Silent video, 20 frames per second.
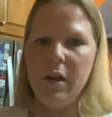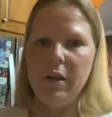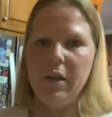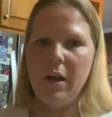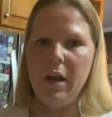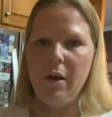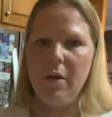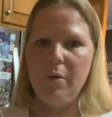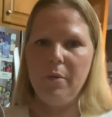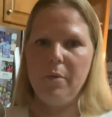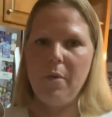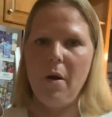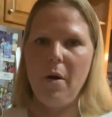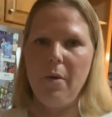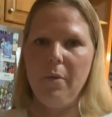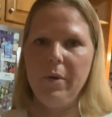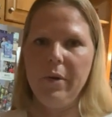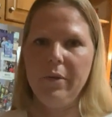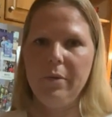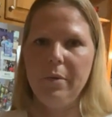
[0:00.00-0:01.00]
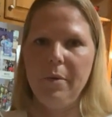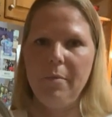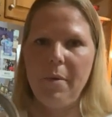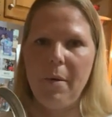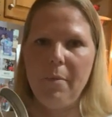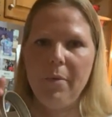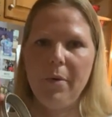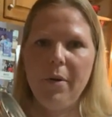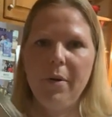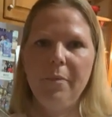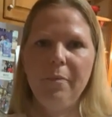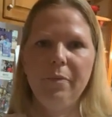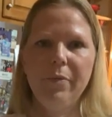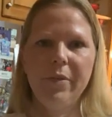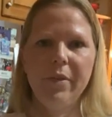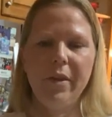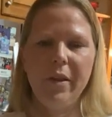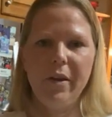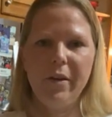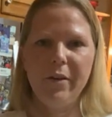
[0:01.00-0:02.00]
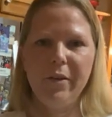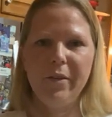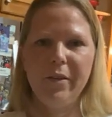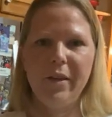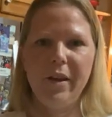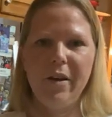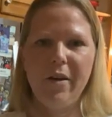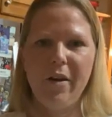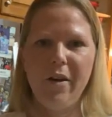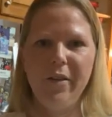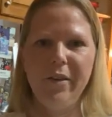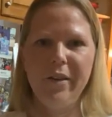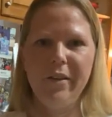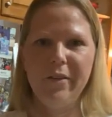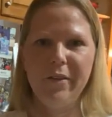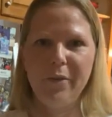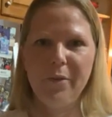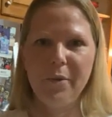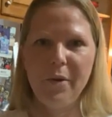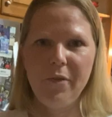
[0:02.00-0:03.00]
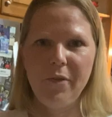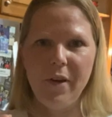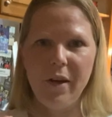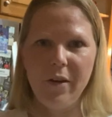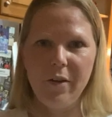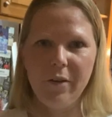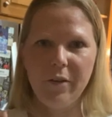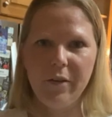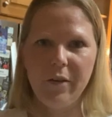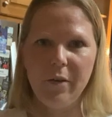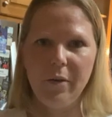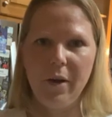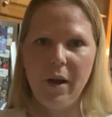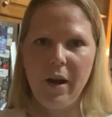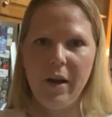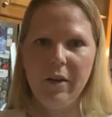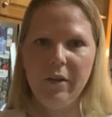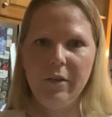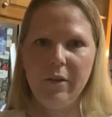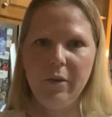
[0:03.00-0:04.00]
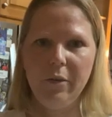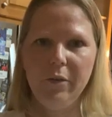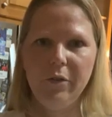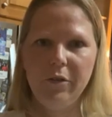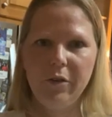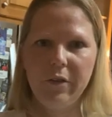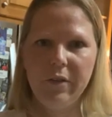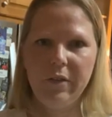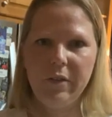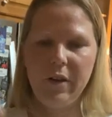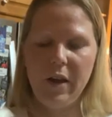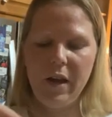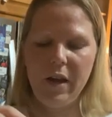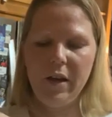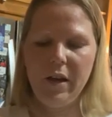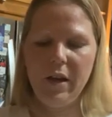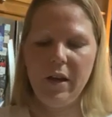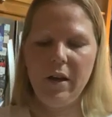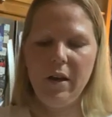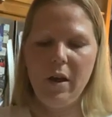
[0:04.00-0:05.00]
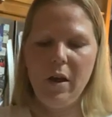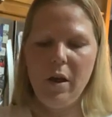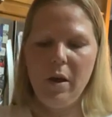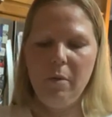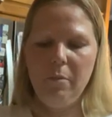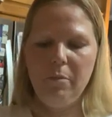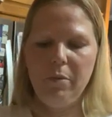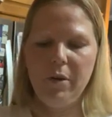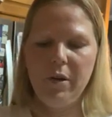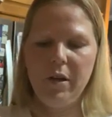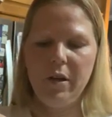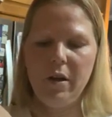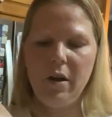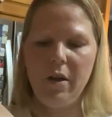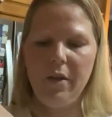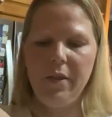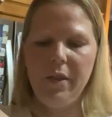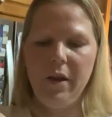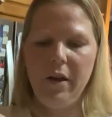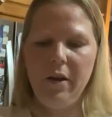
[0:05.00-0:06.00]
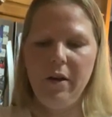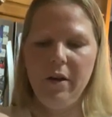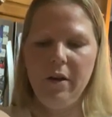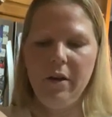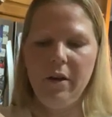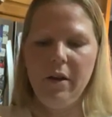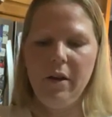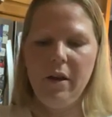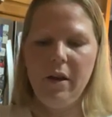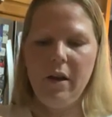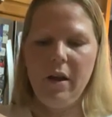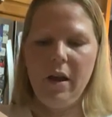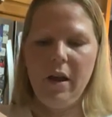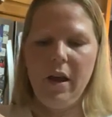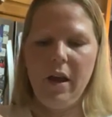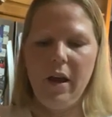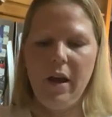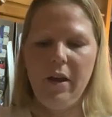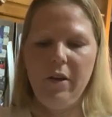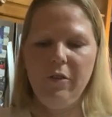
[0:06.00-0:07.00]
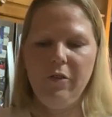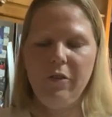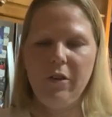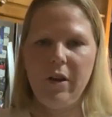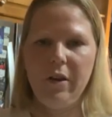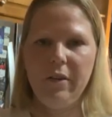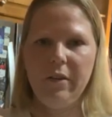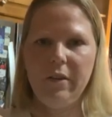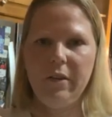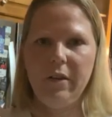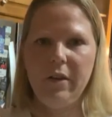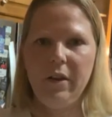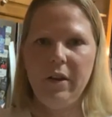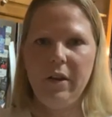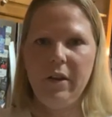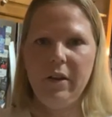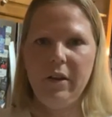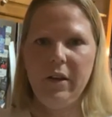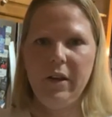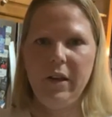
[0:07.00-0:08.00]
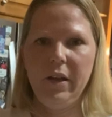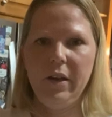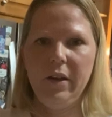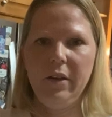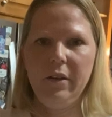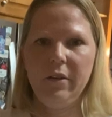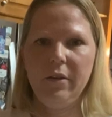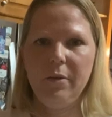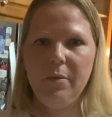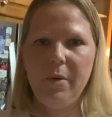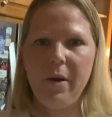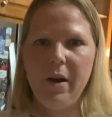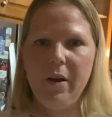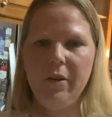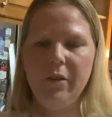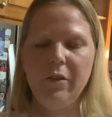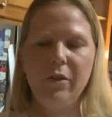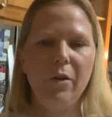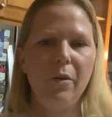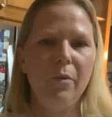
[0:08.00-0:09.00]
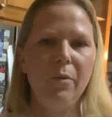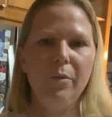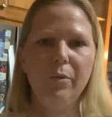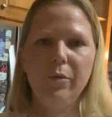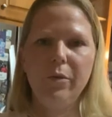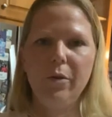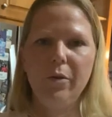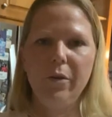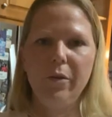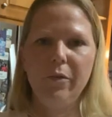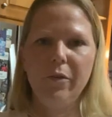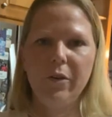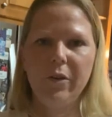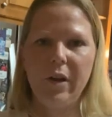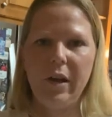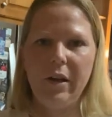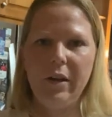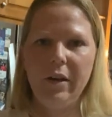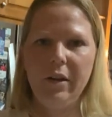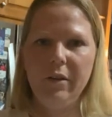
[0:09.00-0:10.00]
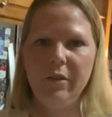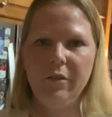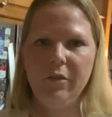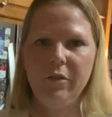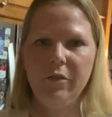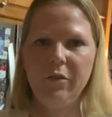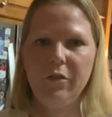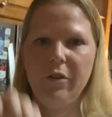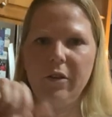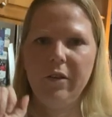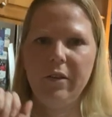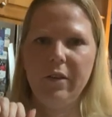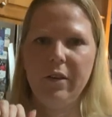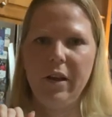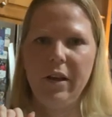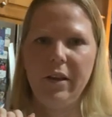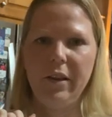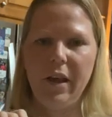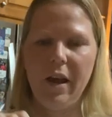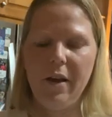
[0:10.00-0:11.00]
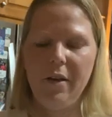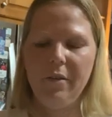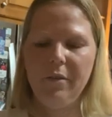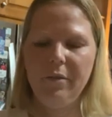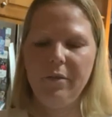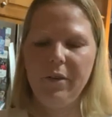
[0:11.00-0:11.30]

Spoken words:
Now, always remember, they call this 3 fingers, okay? So just take it, put it on there, and just get it to where, don't over tighten it, just like that.